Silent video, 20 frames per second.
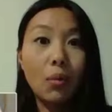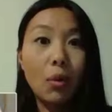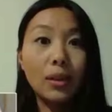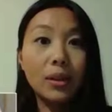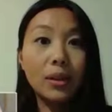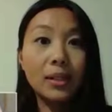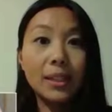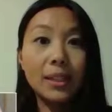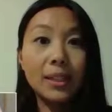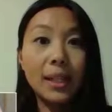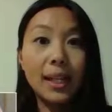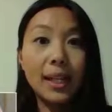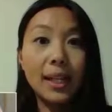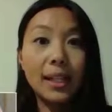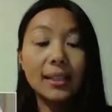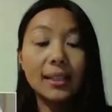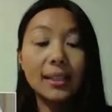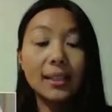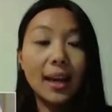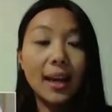more
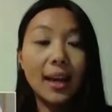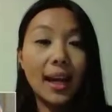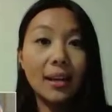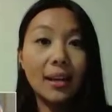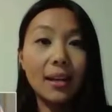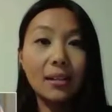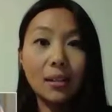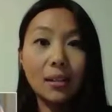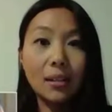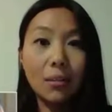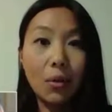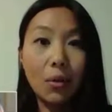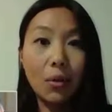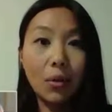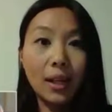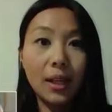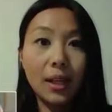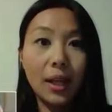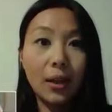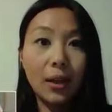scenes and added some
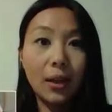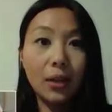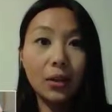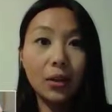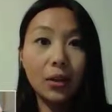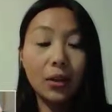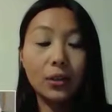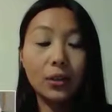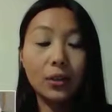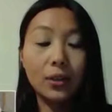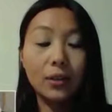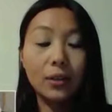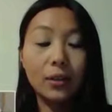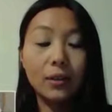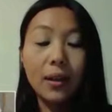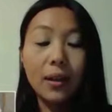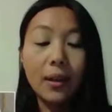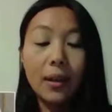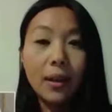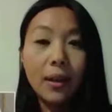more characters, and